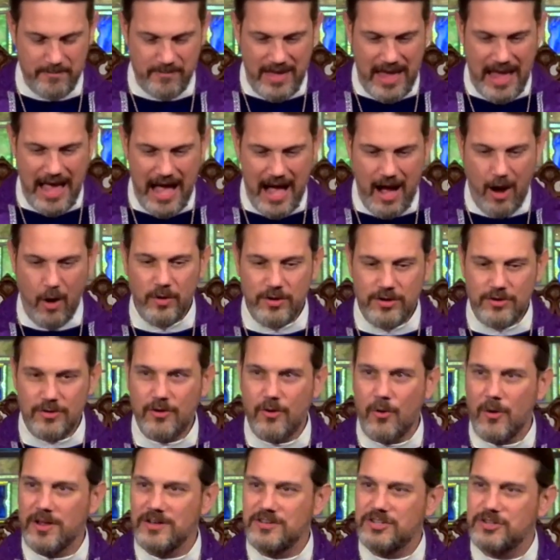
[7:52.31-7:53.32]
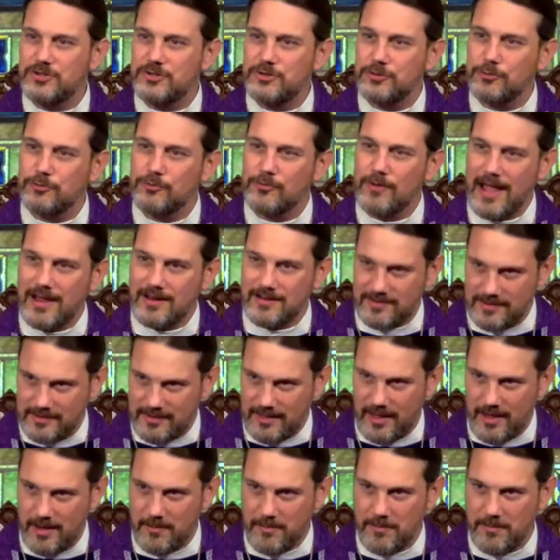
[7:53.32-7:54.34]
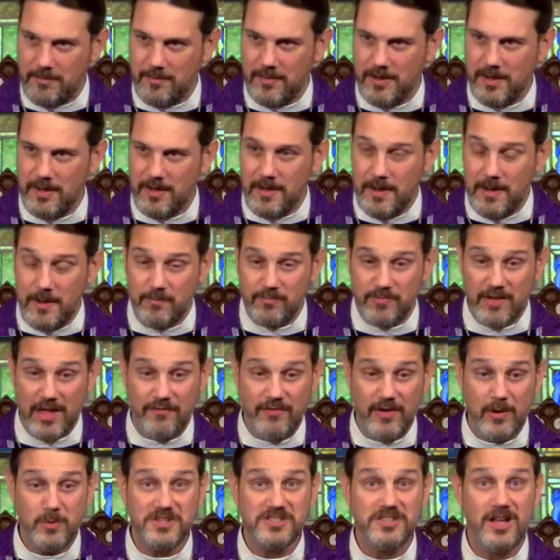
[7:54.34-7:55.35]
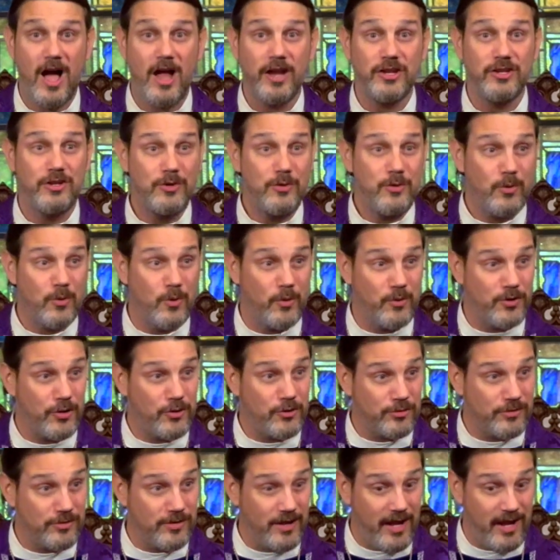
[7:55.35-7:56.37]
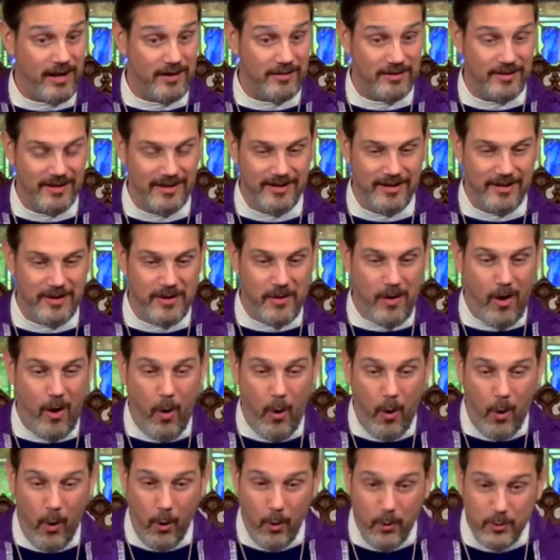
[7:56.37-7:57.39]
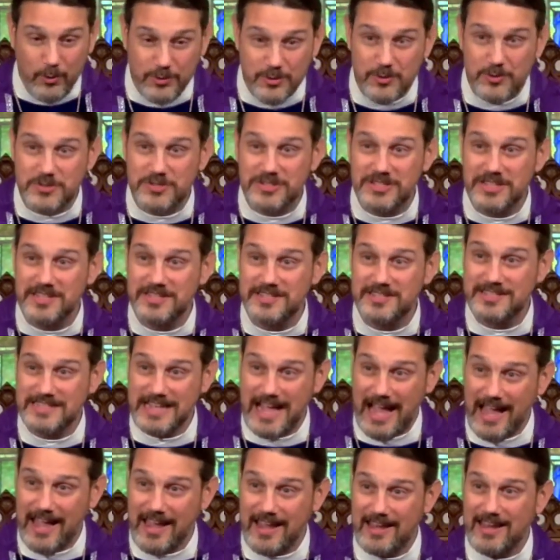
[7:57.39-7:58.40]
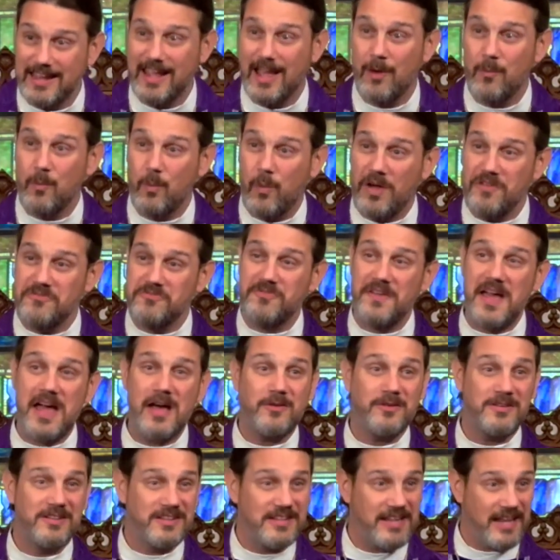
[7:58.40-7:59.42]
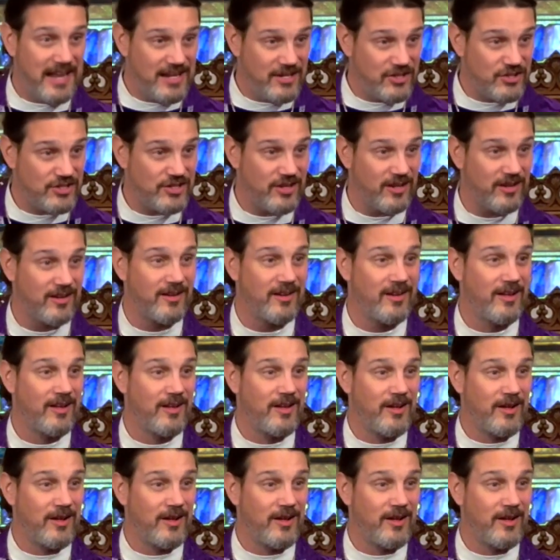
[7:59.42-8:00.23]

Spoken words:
How are you going to direct them? If it was on you to create a whole new society, on what foundation